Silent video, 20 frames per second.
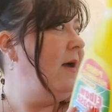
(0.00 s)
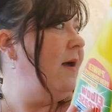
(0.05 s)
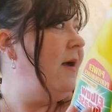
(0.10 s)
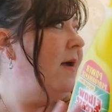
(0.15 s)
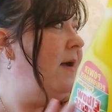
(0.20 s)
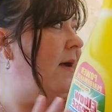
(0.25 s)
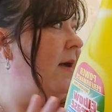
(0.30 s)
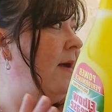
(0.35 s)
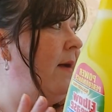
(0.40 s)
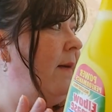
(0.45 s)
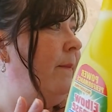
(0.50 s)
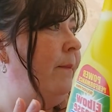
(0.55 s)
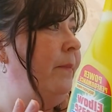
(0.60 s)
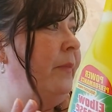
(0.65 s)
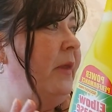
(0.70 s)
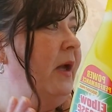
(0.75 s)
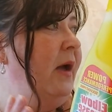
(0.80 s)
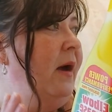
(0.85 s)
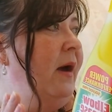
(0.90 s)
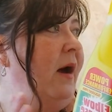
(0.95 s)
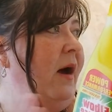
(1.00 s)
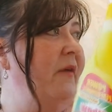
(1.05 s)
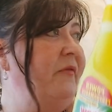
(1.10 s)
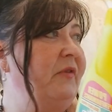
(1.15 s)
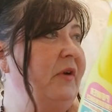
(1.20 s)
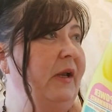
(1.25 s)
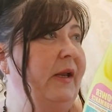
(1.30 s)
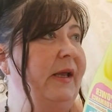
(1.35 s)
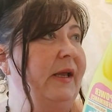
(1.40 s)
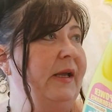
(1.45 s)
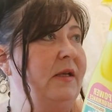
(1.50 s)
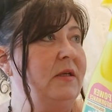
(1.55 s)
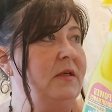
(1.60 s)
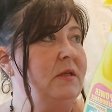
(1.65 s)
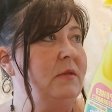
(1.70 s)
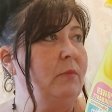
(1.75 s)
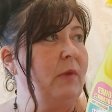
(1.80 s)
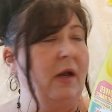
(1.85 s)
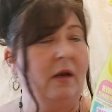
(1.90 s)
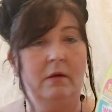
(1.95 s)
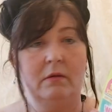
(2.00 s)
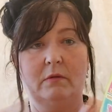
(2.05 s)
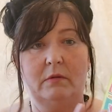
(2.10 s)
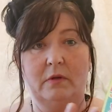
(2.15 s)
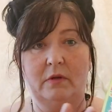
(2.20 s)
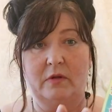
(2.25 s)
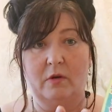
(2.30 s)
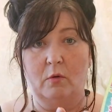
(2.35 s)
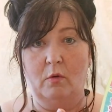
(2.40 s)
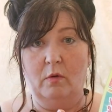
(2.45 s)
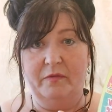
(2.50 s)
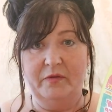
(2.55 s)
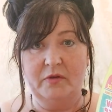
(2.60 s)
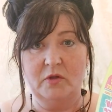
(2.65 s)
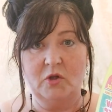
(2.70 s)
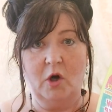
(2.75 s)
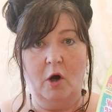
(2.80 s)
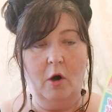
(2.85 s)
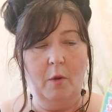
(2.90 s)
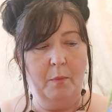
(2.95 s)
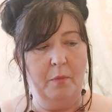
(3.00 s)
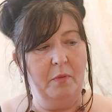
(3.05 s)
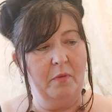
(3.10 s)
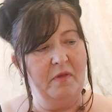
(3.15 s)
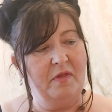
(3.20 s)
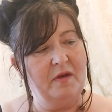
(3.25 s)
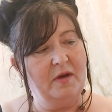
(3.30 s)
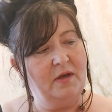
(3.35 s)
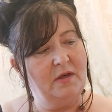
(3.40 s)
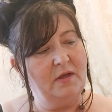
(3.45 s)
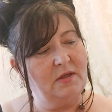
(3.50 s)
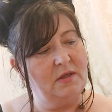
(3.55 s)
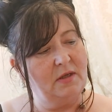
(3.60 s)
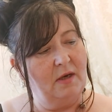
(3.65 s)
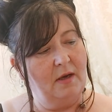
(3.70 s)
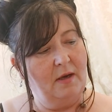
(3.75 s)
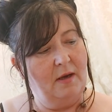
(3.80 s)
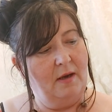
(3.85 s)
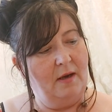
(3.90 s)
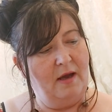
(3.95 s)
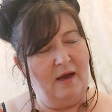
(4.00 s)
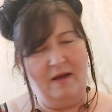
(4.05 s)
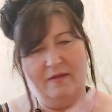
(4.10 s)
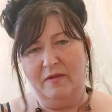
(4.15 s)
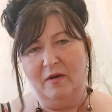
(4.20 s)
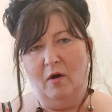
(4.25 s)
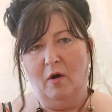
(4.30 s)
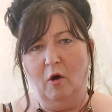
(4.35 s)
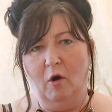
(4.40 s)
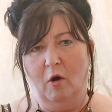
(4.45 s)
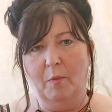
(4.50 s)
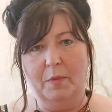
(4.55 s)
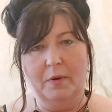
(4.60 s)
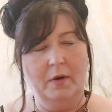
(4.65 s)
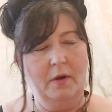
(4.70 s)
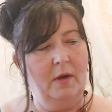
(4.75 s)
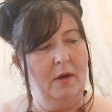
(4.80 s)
I've cleaned, well, the oven top with it at the hob.